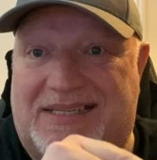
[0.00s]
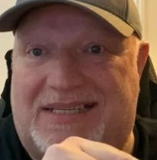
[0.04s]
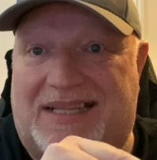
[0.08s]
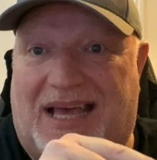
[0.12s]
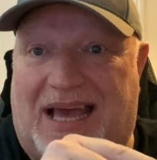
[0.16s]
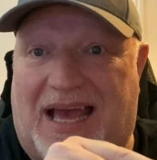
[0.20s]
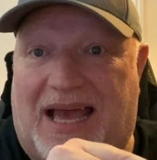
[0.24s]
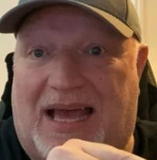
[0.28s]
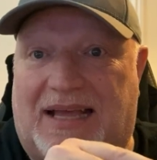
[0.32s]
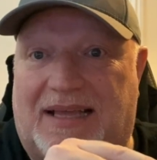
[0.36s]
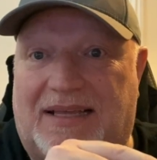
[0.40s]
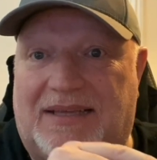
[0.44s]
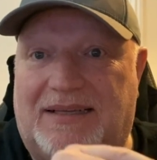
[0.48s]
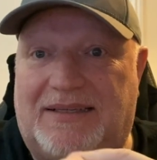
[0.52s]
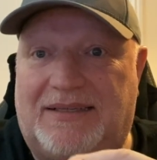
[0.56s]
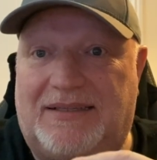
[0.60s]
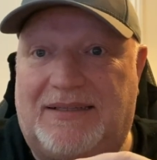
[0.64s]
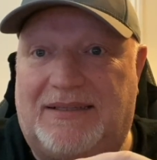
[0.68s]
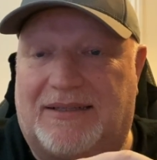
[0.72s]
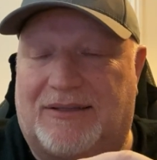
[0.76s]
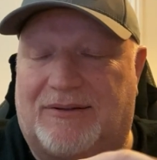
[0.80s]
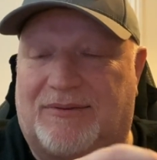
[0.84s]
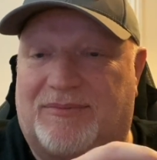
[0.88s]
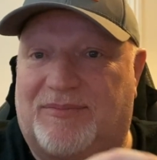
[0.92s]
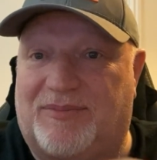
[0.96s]
that.
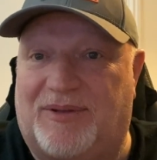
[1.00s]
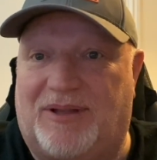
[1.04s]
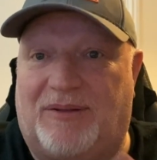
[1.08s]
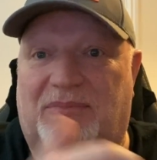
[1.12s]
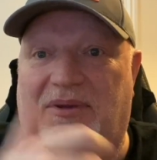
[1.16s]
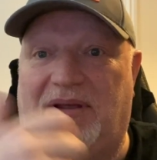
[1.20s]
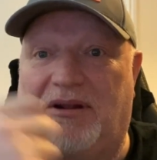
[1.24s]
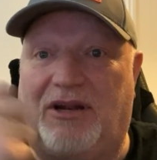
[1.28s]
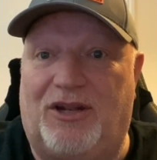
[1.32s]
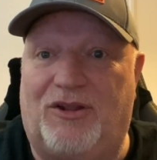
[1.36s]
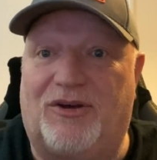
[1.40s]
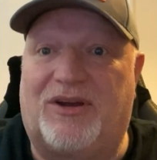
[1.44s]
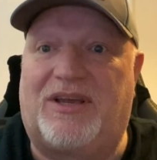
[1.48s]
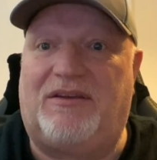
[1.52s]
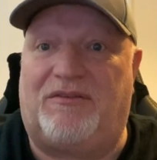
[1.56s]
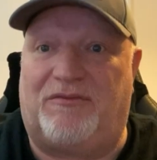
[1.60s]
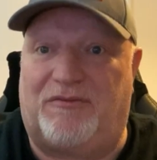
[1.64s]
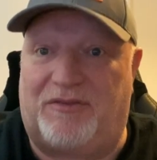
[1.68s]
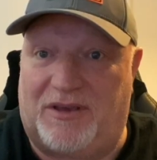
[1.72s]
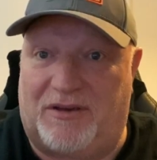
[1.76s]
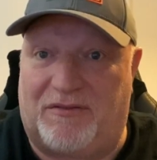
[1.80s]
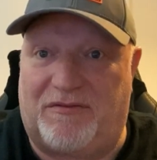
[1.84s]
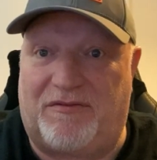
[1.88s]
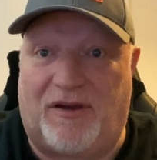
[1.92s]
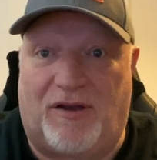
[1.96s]
I'm going to be looking for
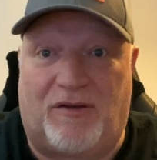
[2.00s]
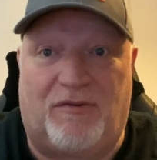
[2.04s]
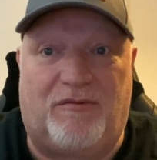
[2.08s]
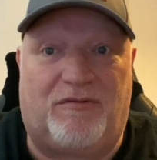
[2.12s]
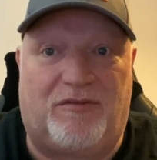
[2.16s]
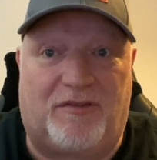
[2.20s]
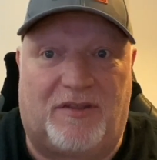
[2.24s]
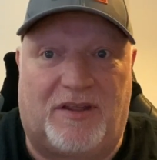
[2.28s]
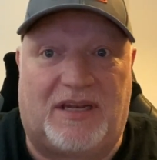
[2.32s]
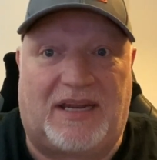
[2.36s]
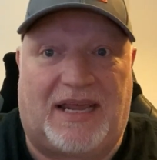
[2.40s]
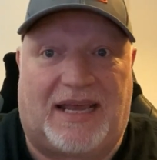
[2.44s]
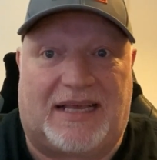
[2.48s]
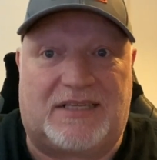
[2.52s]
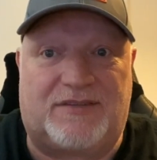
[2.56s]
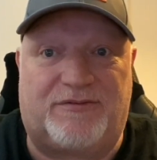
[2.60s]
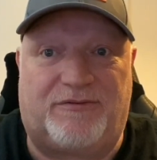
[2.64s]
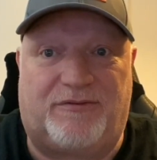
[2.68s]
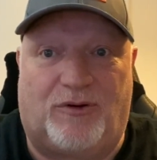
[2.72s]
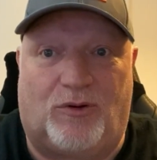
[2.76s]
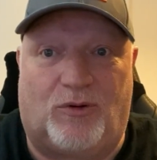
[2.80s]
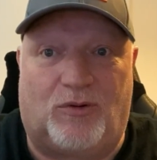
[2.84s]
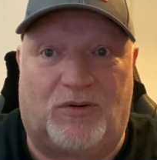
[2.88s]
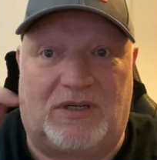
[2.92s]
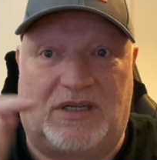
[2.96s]
your phone for the next
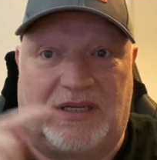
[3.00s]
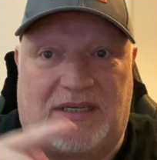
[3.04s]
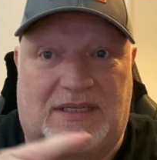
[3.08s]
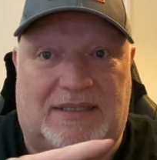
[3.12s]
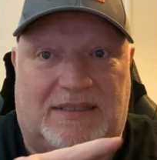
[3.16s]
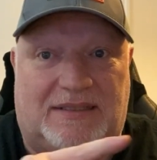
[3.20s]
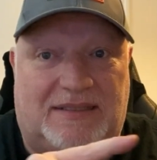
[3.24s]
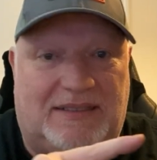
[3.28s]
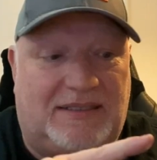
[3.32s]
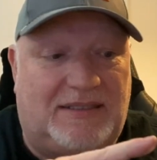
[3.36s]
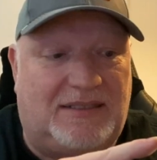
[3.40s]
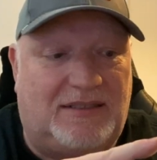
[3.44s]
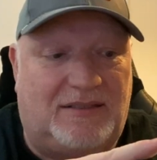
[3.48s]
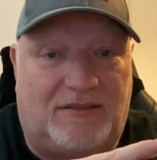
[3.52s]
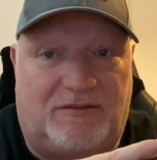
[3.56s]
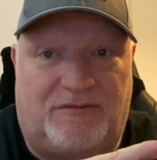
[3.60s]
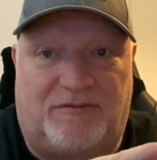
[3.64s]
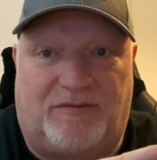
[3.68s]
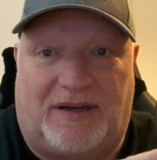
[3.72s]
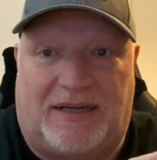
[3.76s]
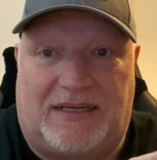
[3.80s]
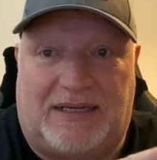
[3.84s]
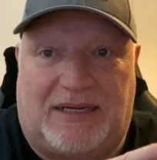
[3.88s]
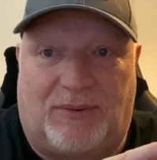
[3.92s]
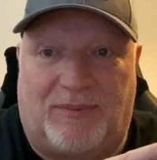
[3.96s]
fortnight to
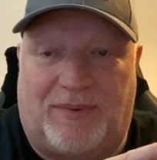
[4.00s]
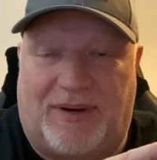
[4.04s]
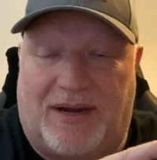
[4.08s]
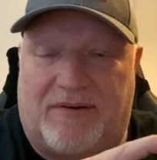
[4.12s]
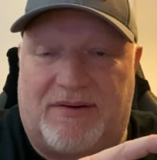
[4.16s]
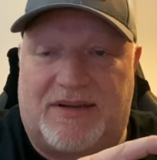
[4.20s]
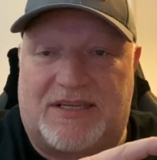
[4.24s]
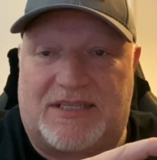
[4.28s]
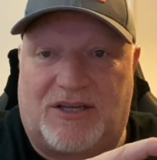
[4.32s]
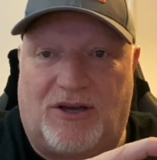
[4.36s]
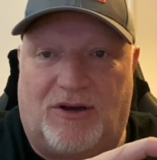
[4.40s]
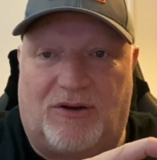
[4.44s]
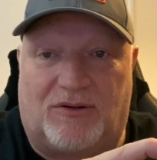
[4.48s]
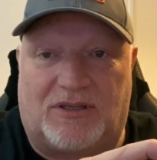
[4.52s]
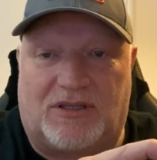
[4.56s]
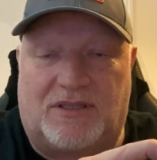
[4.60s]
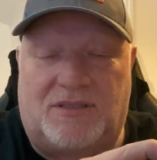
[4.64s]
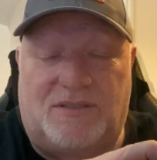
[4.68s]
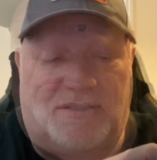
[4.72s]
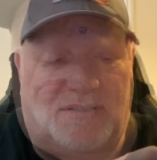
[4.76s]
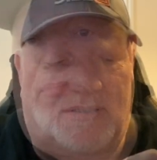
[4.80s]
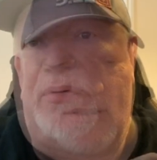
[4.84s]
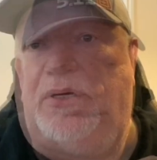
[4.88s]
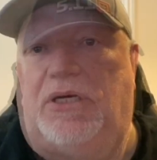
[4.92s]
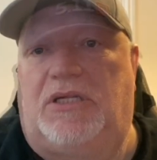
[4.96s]
find out where it's gone.
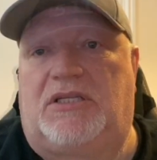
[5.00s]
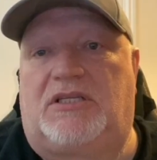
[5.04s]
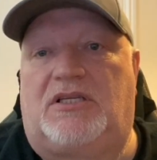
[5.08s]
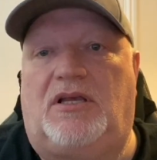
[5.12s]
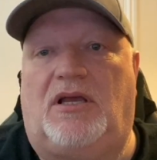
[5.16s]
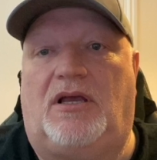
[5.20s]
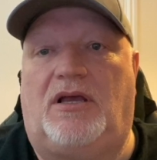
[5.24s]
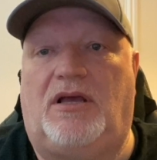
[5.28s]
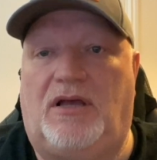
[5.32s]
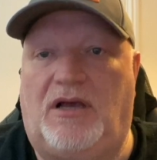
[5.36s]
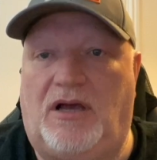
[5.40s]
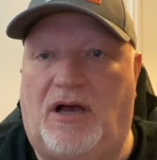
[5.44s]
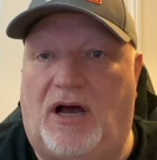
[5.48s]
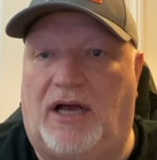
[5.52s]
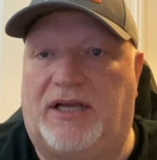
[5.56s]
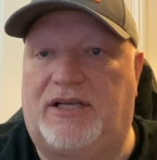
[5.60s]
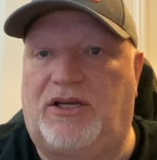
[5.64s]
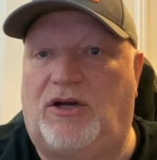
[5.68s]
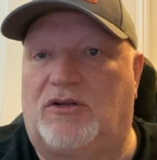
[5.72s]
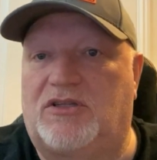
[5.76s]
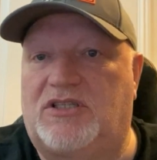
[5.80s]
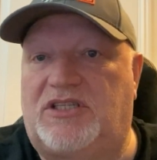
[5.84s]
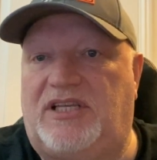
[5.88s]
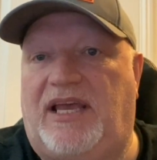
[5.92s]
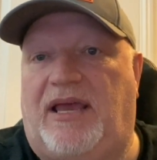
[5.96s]
But I
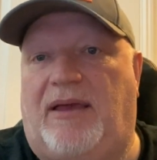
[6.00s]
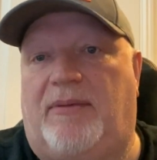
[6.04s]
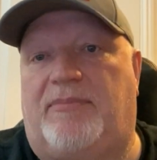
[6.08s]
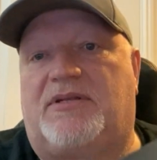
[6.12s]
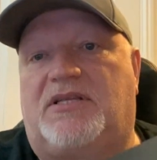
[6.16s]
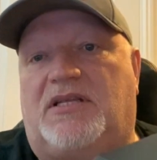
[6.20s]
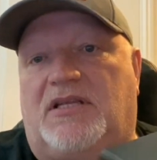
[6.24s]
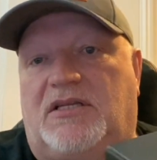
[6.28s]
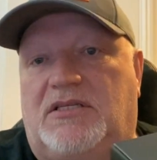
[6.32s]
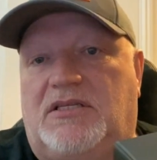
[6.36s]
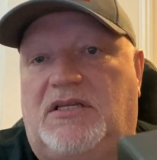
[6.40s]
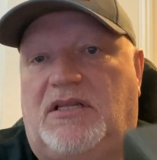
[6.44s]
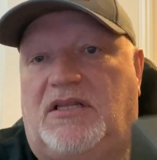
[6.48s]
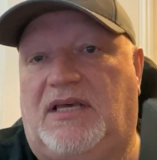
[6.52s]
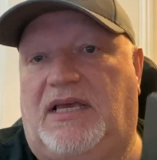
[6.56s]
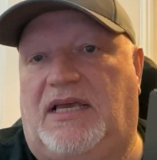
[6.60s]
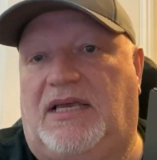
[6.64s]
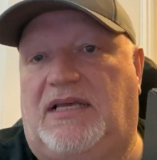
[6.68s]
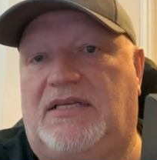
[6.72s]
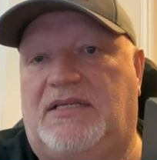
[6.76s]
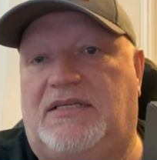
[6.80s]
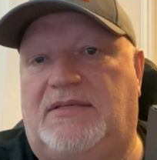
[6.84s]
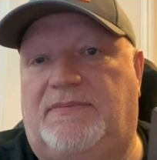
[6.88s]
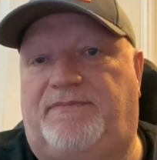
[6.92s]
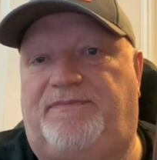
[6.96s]
got tipped to
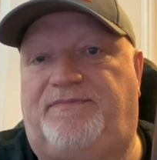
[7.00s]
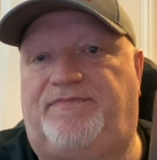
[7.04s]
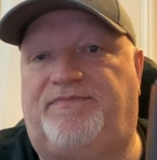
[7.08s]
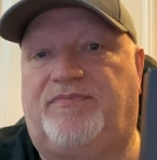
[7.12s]
these.